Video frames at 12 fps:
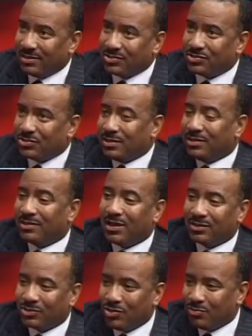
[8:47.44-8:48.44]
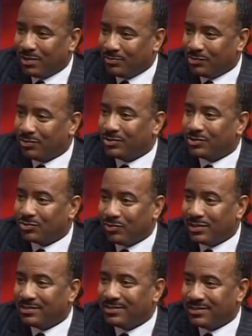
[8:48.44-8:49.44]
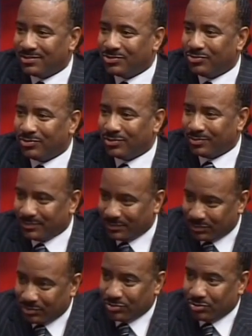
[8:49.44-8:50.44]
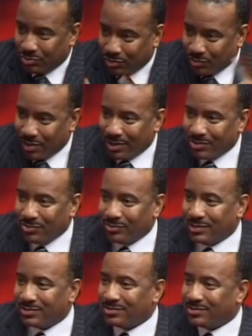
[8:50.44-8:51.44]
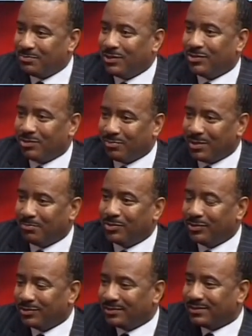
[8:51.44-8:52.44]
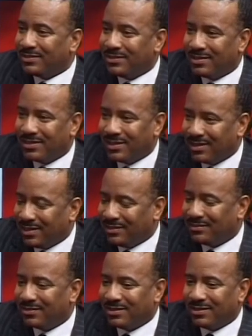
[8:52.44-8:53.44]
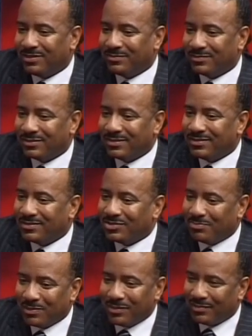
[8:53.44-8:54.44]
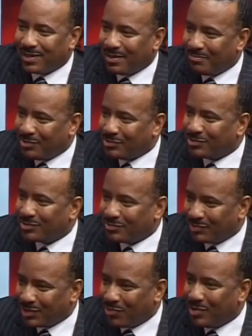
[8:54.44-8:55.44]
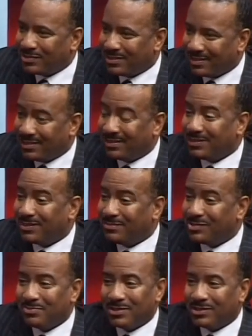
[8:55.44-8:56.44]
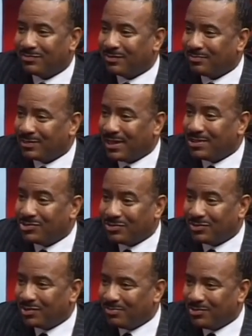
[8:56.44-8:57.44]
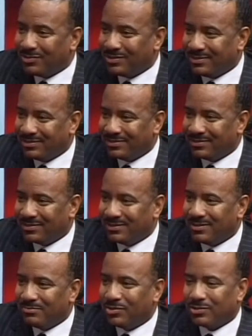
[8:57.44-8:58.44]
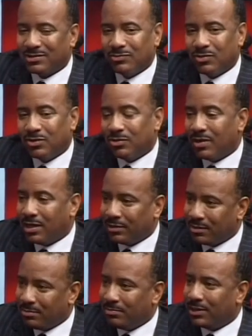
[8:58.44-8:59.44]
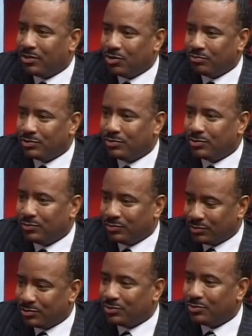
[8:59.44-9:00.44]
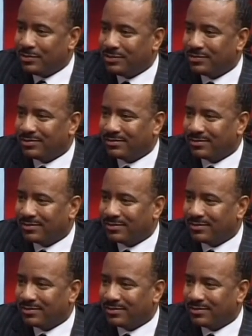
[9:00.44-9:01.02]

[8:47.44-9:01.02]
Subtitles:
starting in October, I'm doing a 20-city tour to go around the U.S. to speak on my book. And to believe it or not, most of the requests I get to come speak is from the Nigerian community because they want to know how to come back home to do business.